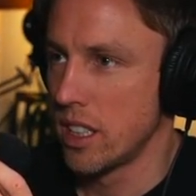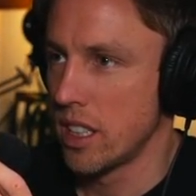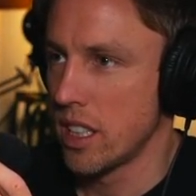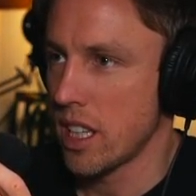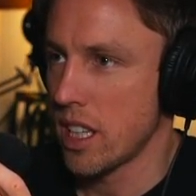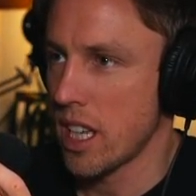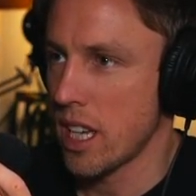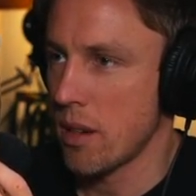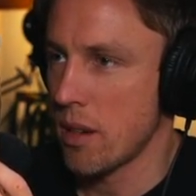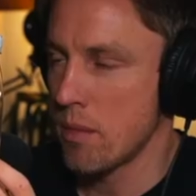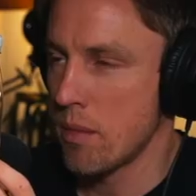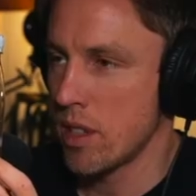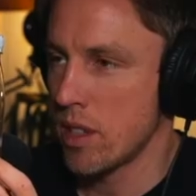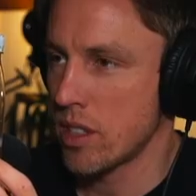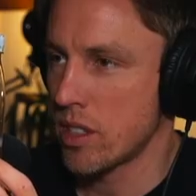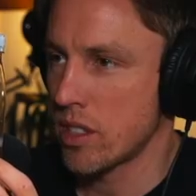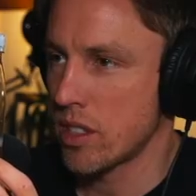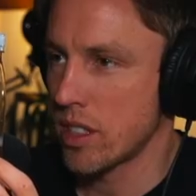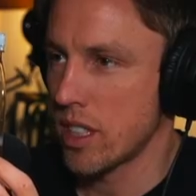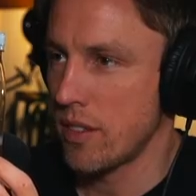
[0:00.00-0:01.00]
How
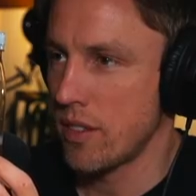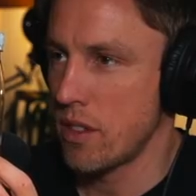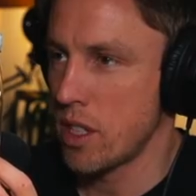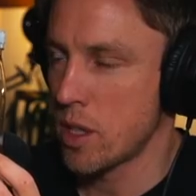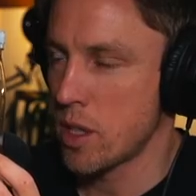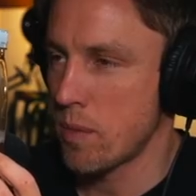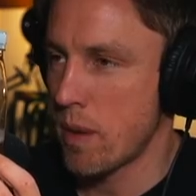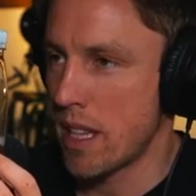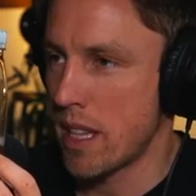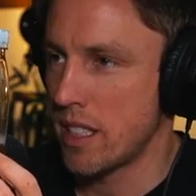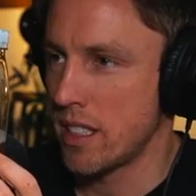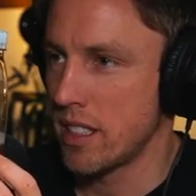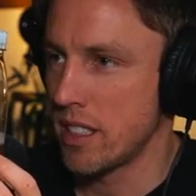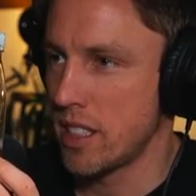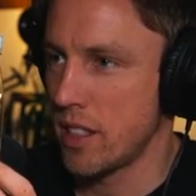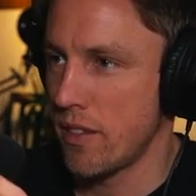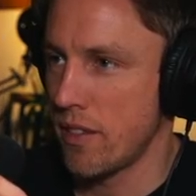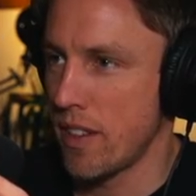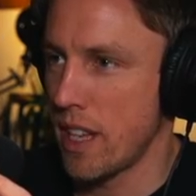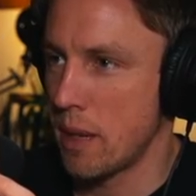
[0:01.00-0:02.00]
much have you spent
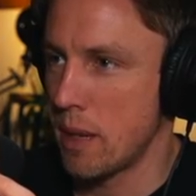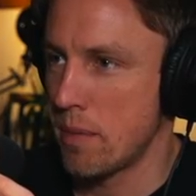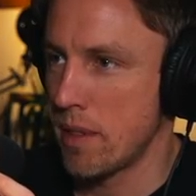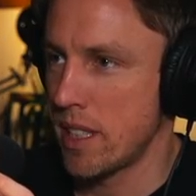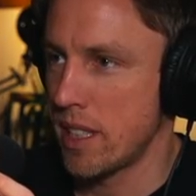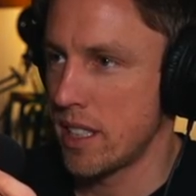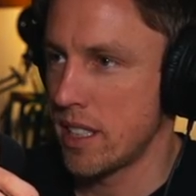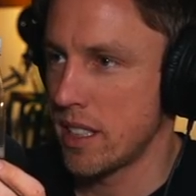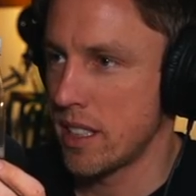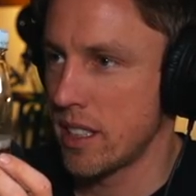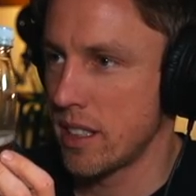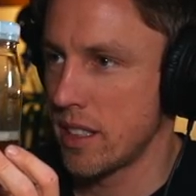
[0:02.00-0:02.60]
developing